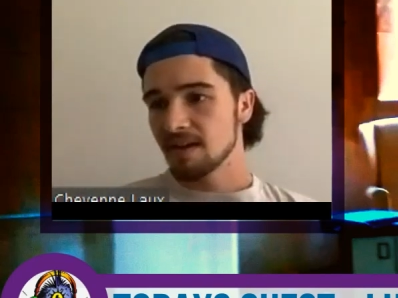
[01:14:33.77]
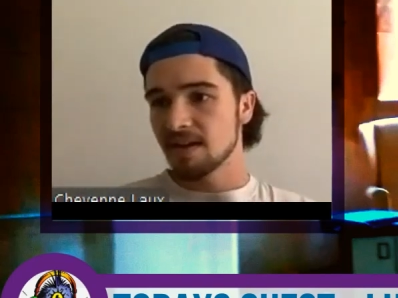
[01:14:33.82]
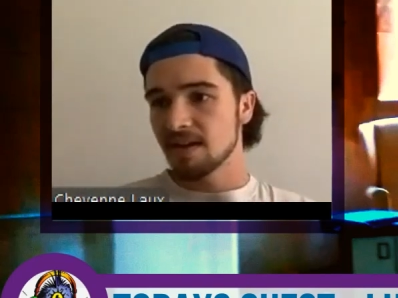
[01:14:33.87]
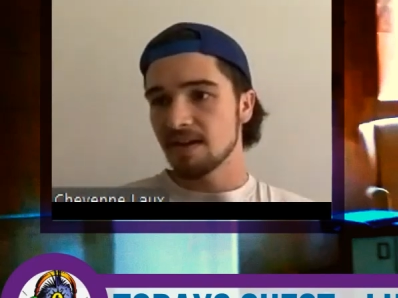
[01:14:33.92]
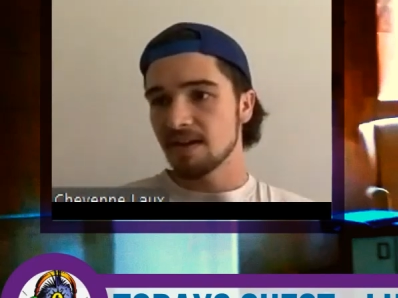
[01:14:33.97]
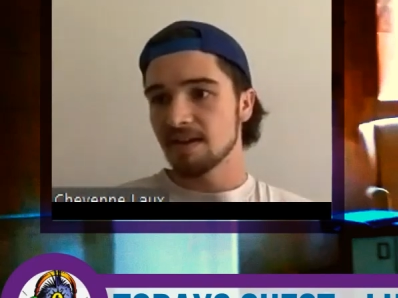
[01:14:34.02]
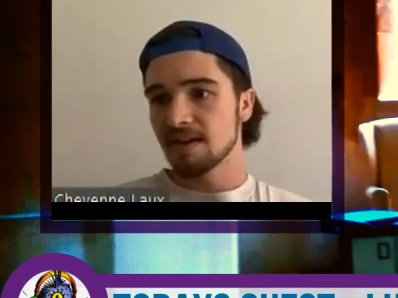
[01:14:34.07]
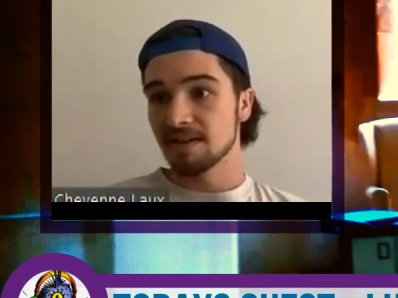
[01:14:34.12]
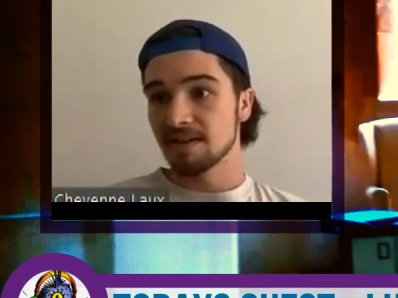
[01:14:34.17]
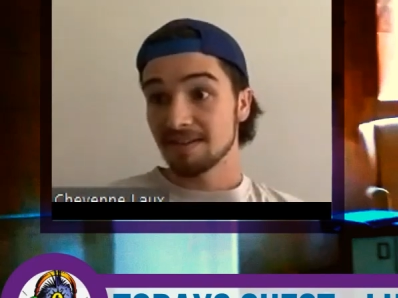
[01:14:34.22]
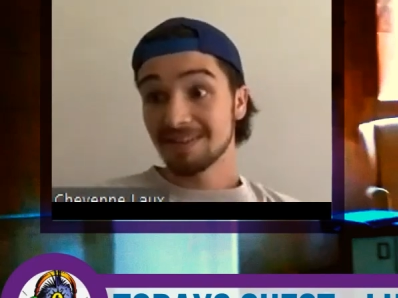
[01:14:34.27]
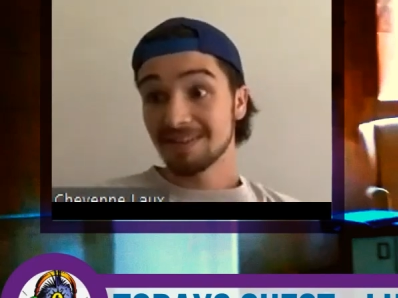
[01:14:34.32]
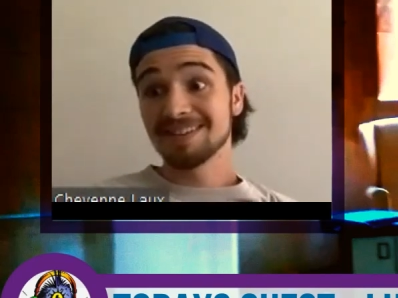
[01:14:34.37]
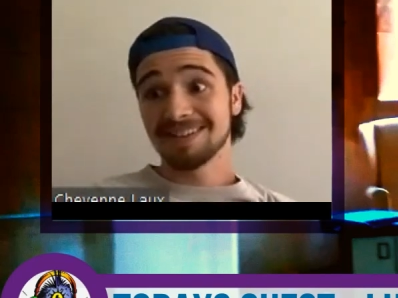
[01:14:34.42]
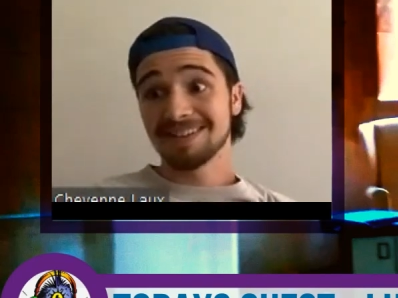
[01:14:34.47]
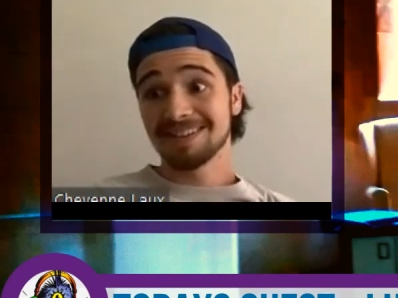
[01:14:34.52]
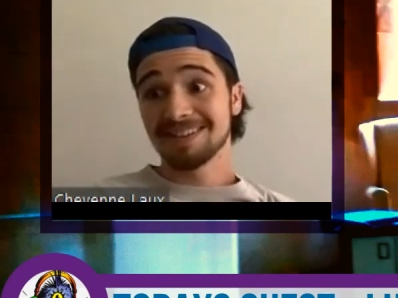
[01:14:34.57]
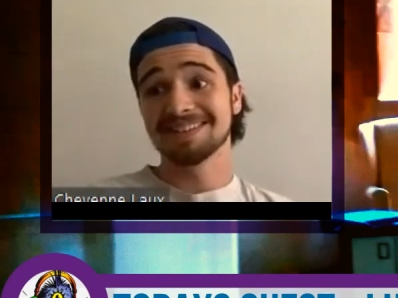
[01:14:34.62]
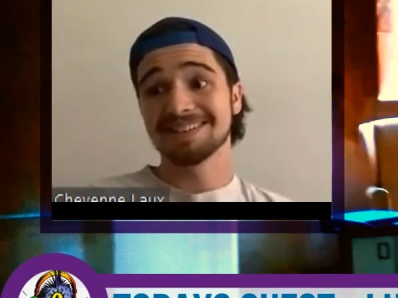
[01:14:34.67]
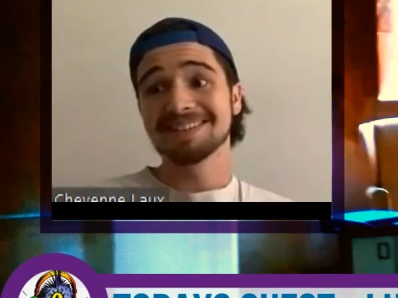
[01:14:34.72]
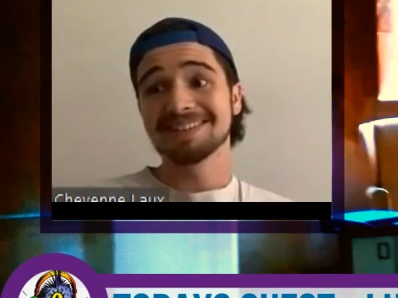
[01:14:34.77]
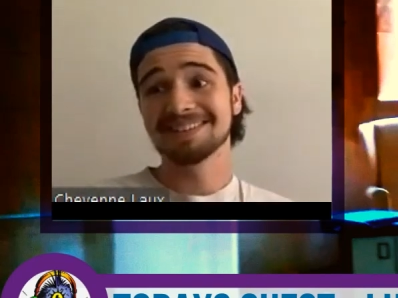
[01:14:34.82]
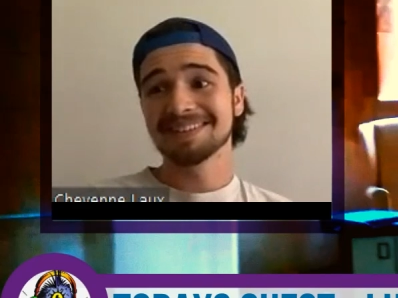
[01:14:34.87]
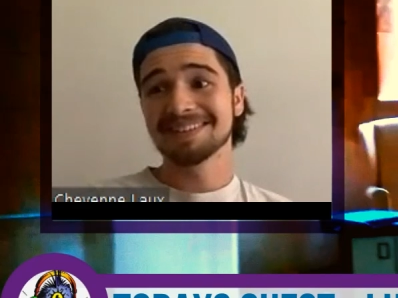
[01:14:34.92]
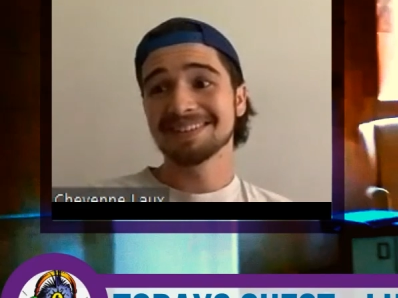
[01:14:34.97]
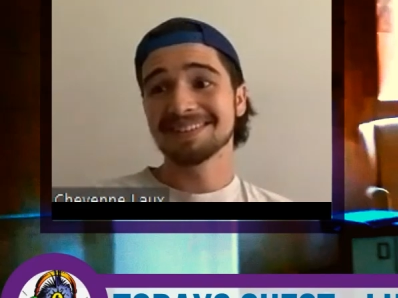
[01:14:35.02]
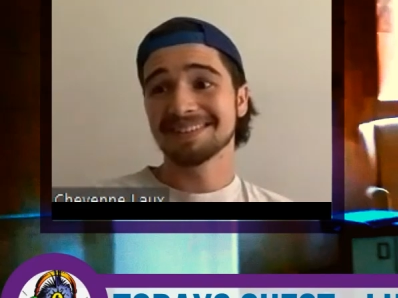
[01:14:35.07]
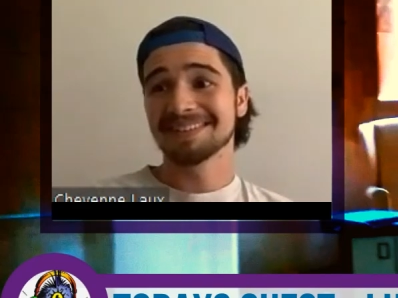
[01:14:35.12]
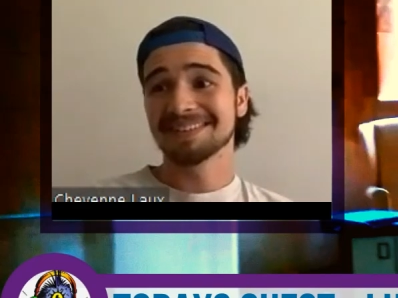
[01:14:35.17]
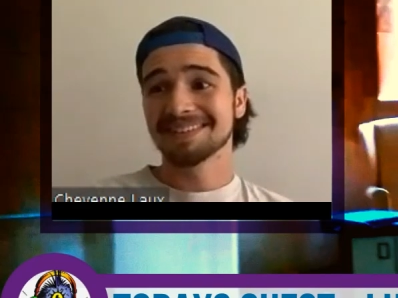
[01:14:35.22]
It's in a way,
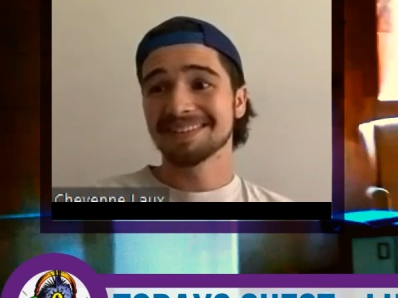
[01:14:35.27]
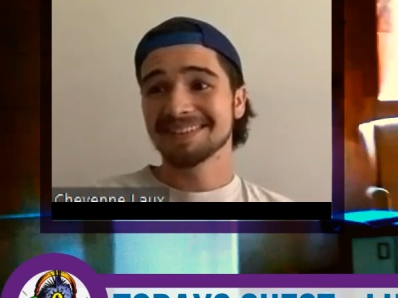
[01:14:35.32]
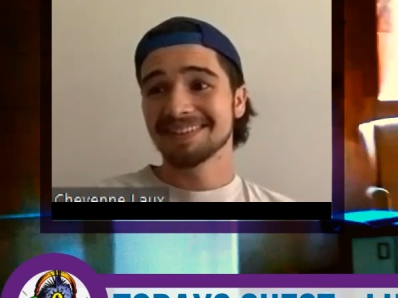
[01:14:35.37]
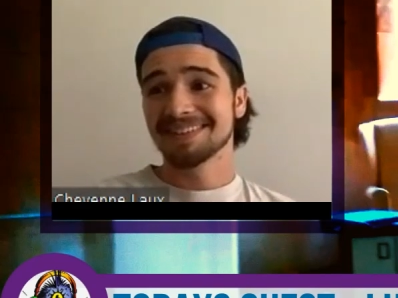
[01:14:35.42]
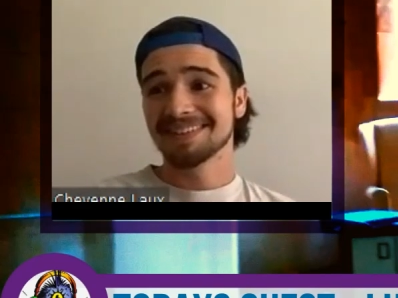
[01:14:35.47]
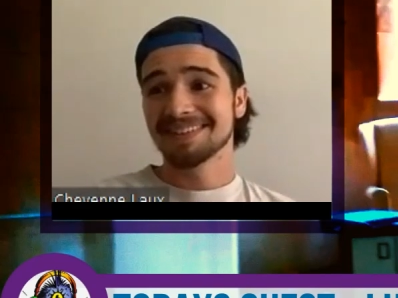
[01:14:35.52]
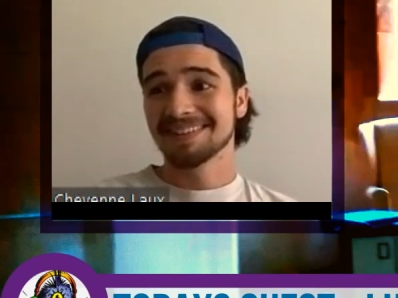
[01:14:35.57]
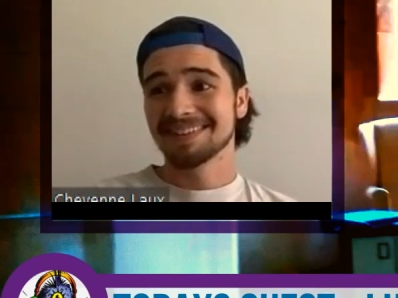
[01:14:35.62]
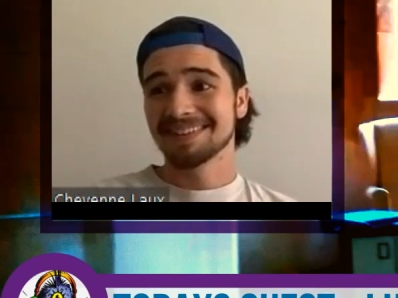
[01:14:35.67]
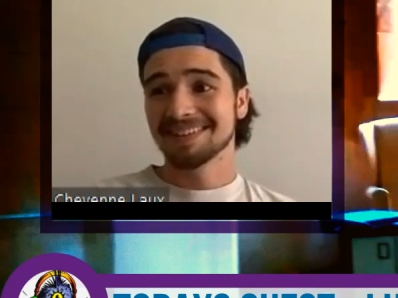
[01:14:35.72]
you know,